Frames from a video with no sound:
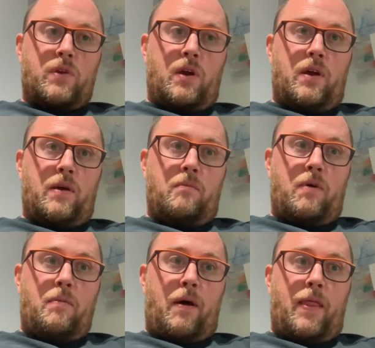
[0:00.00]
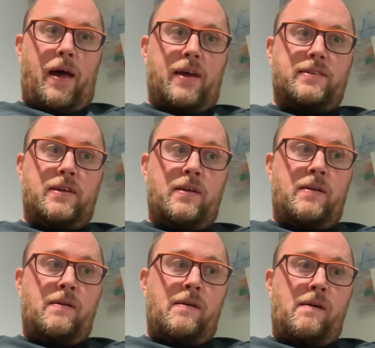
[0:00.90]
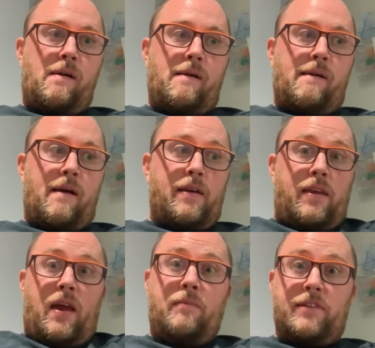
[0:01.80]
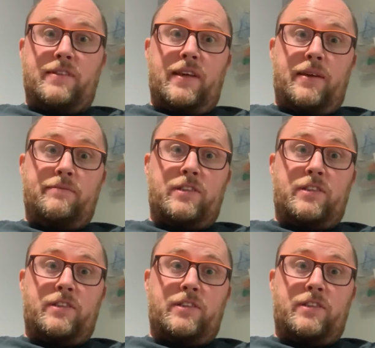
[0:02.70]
about that. And yeah, that's it.